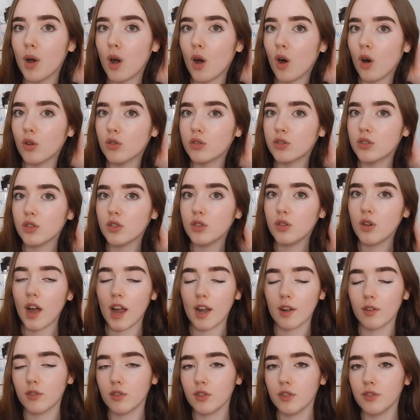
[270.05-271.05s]
Also,
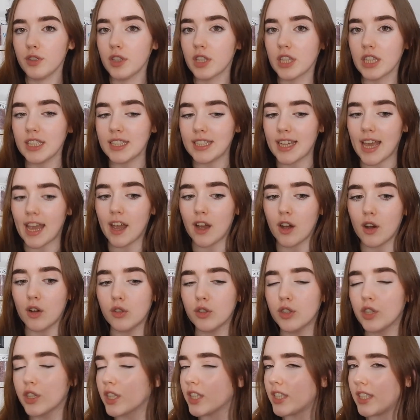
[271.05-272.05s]
I don't know if you can
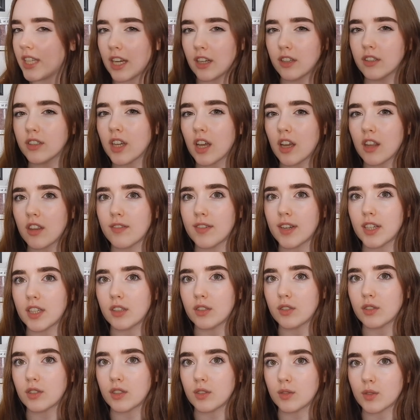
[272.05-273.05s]
tell, you could tell in the other
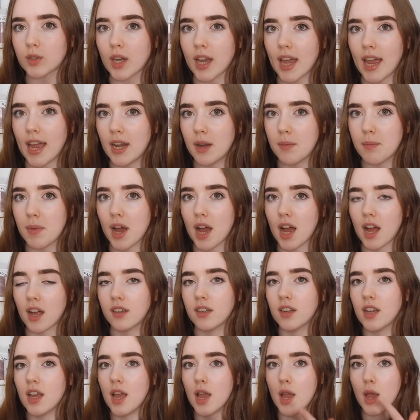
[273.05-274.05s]
videos and it was kind of bad,